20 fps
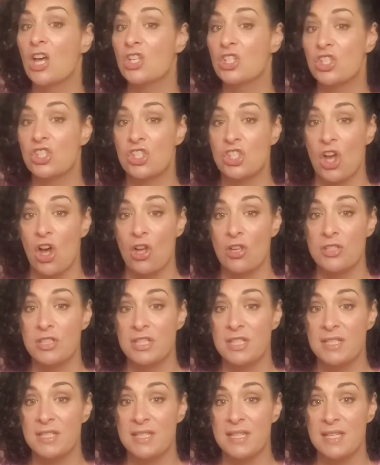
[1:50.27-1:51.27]
salt
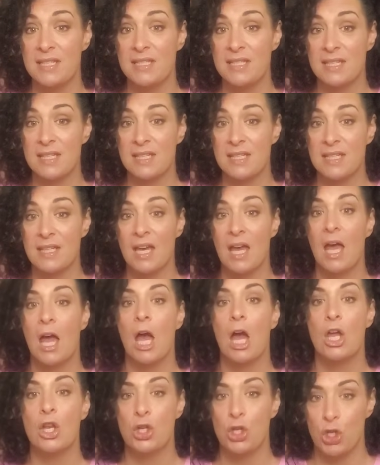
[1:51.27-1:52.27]
to season,
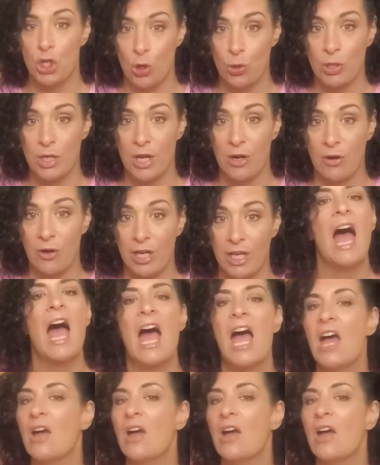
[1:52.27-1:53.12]
no dairy.